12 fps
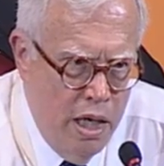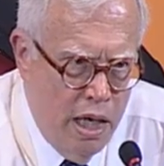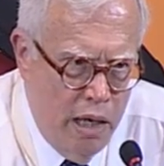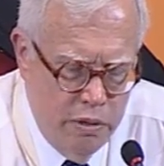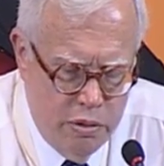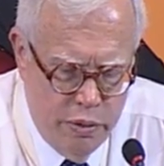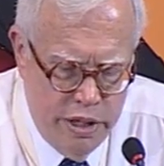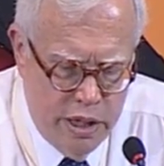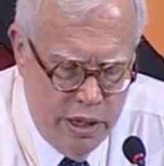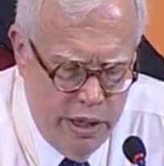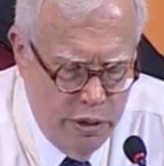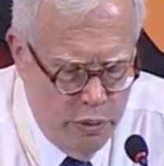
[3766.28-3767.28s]
I was
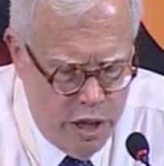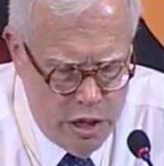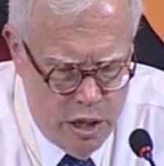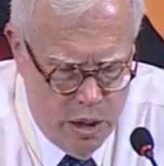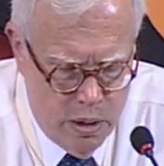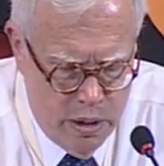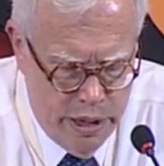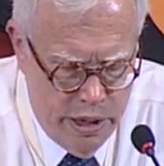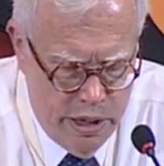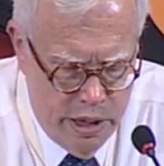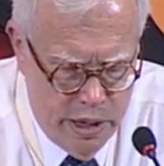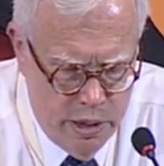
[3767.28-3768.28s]
recently in Reggio
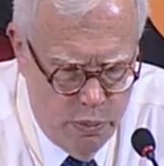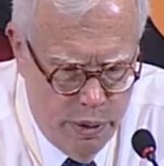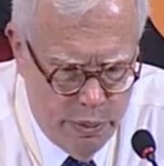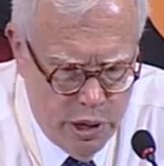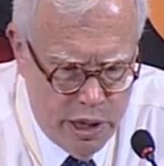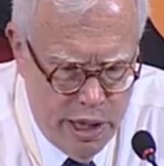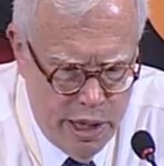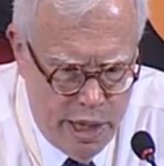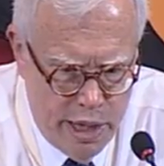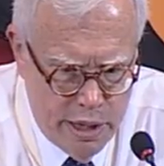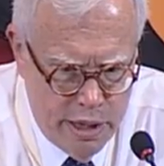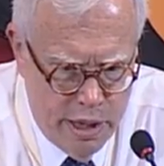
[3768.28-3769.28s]
and uh, we were looking
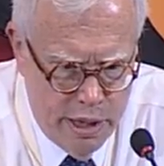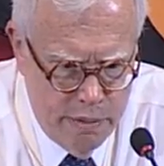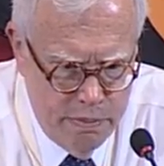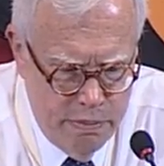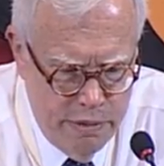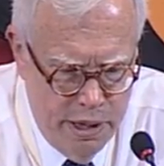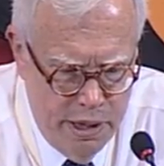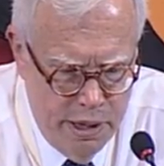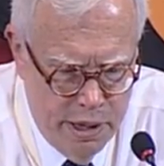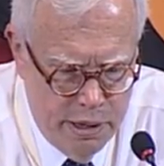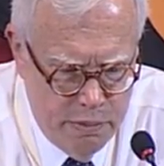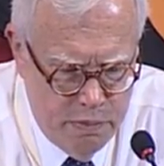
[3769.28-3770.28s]
at uh,
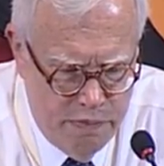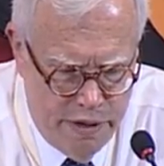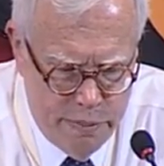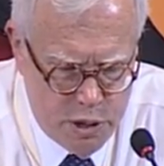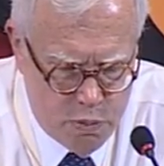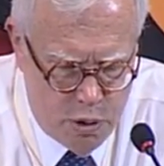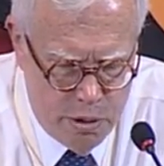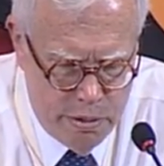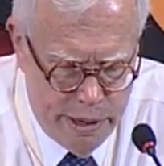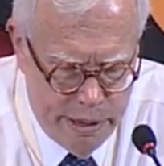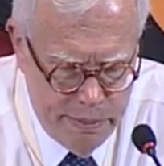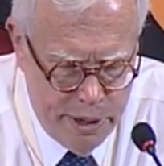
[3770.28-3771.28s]
the uh, famous
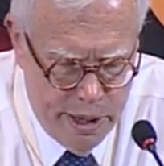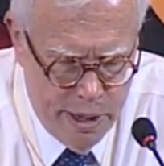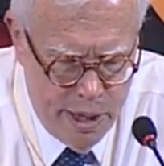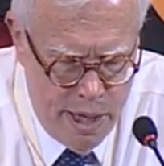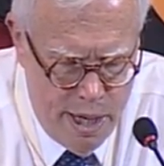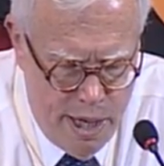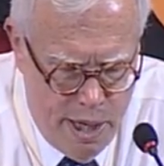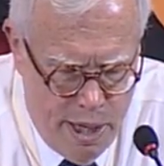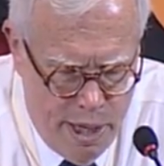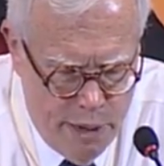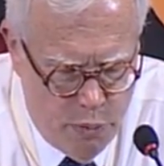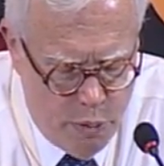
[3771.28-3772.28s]
program there.
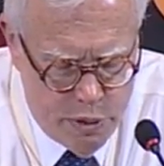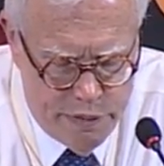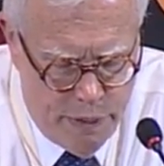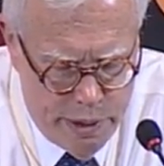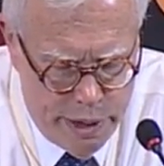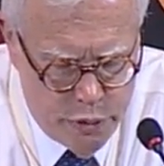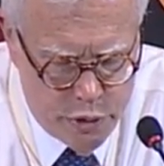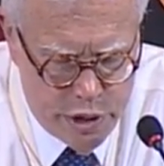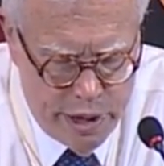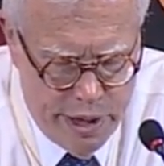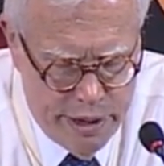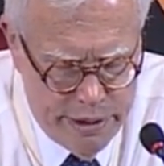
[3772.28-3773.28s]
And what was very
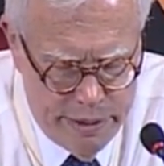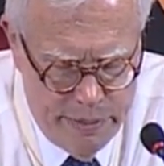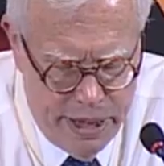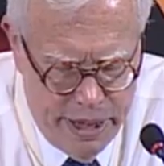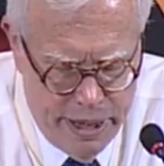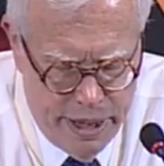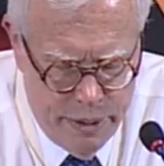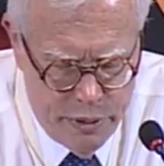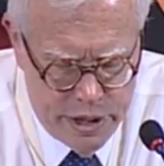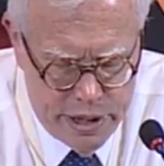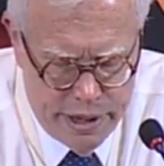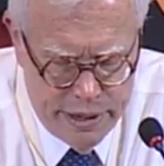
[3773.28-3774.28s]
interesting to me it
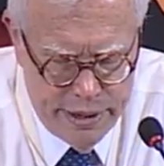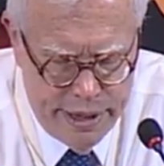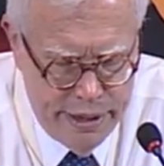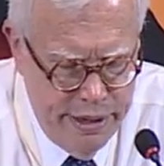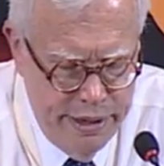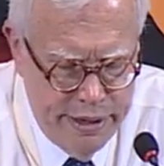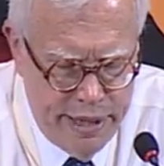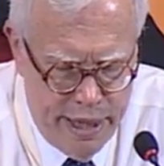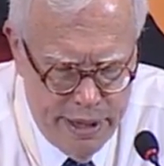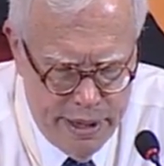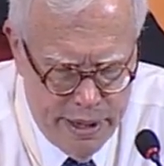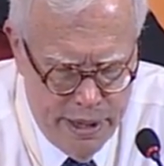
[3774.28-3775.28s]
was that, that the
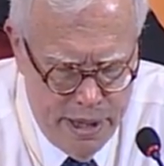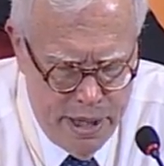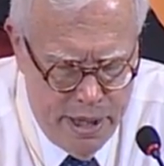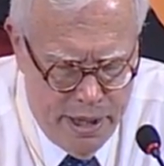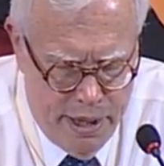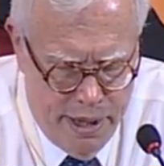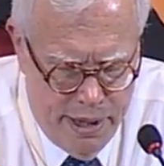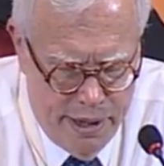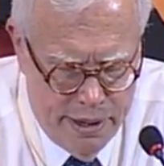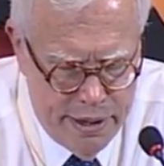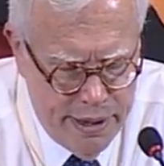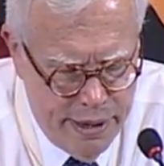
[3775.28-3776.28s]
Italian
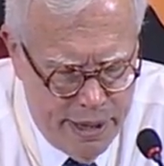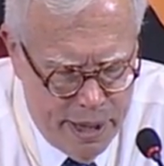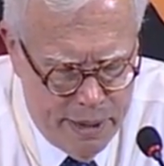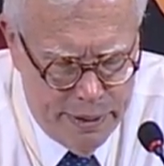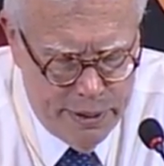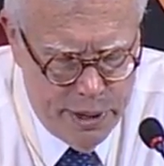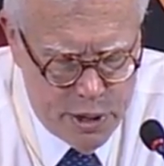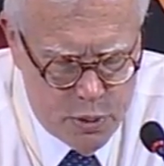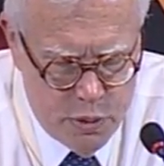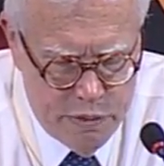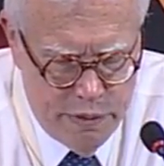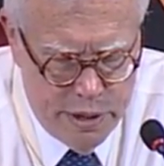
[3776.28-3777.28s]
uh, thinking about this
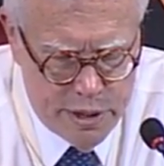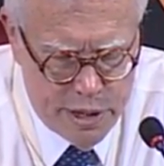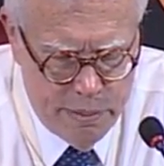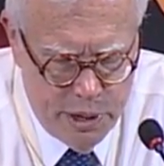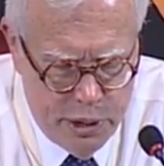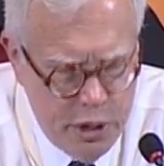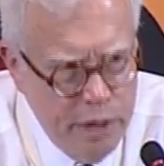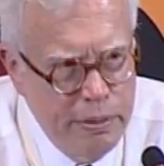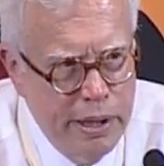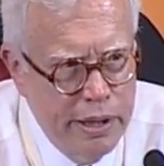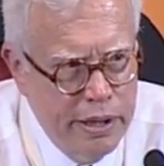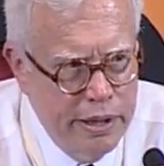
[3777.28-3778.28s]
was very similar to the
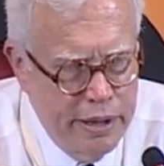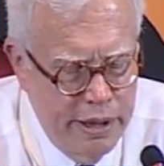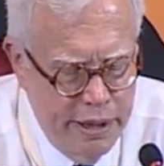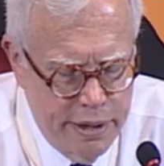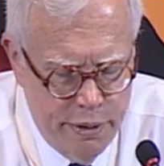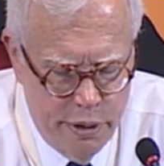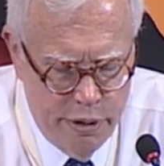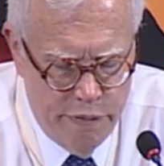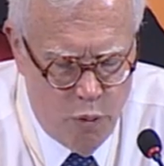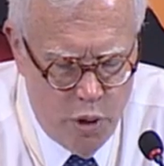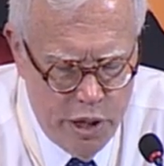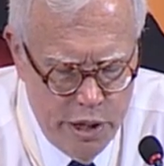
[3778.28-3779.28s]
American thinking 30 or
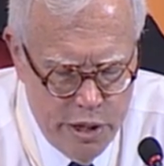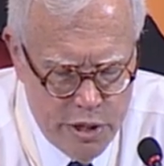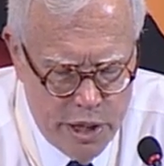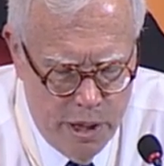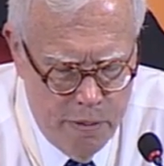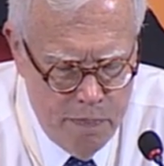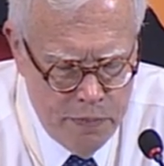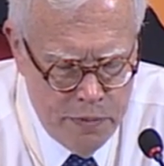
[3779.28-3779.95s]
40 years ago.